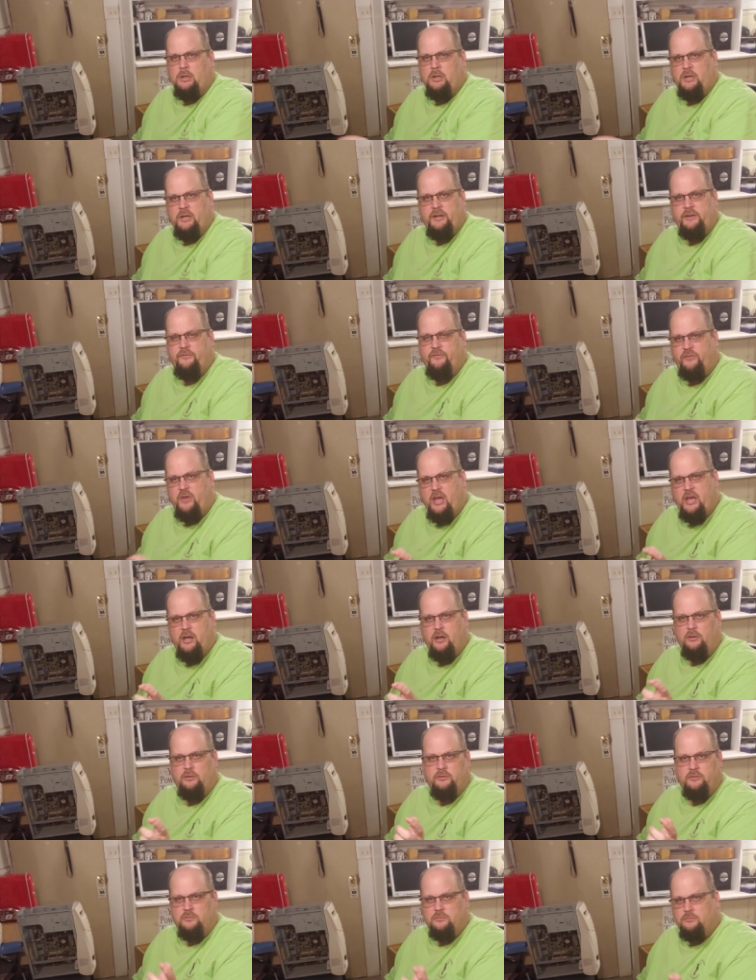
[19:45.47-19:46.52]
It
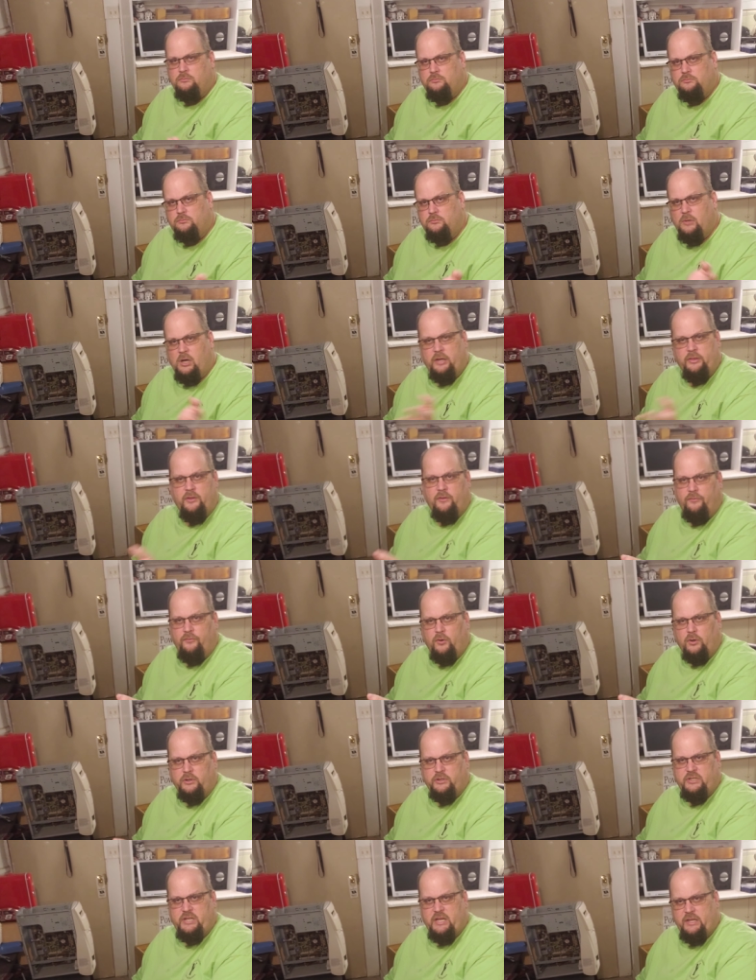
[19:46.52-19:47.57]
failed on the
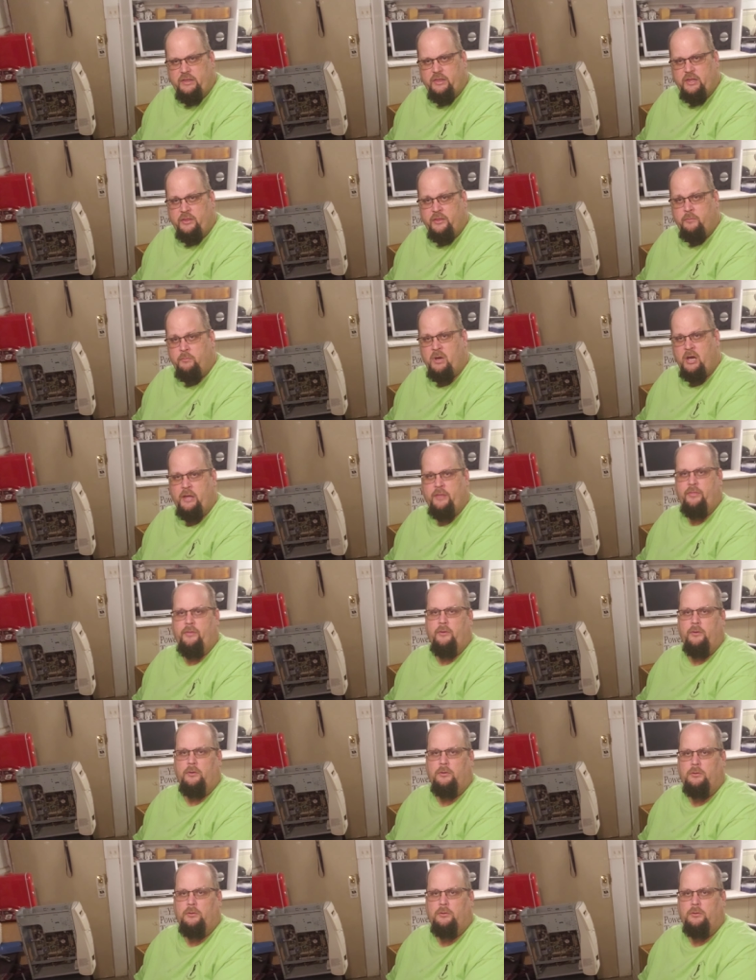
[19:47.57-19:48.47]
14th of the month.